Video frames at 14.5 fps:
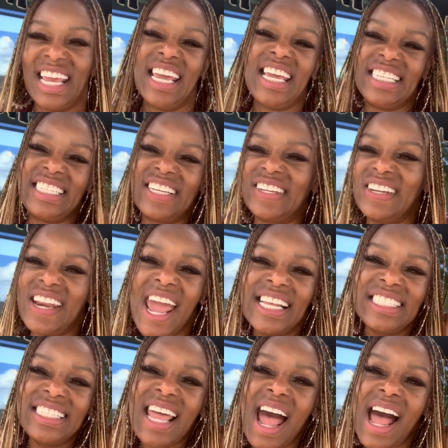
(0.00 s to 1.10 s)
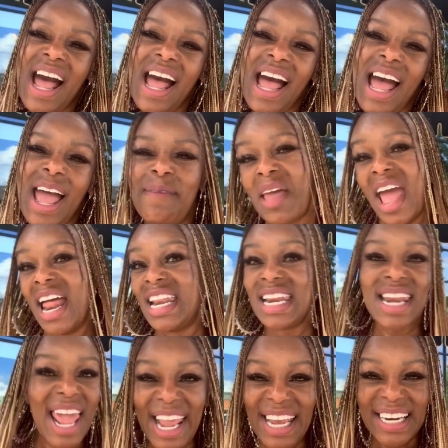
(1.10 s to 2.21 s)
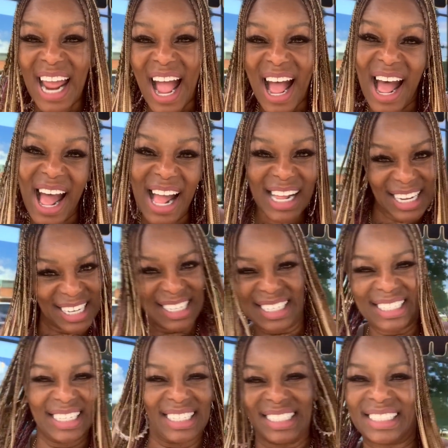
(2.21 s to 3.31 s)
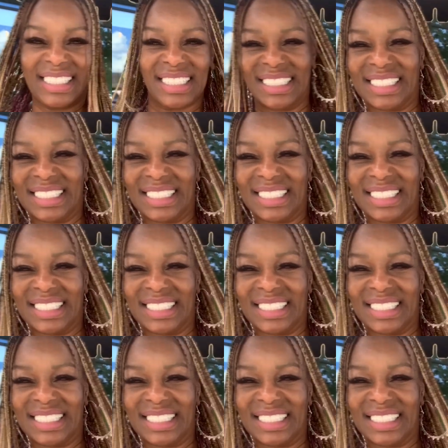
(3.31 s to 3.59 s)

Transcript: Until next time, later.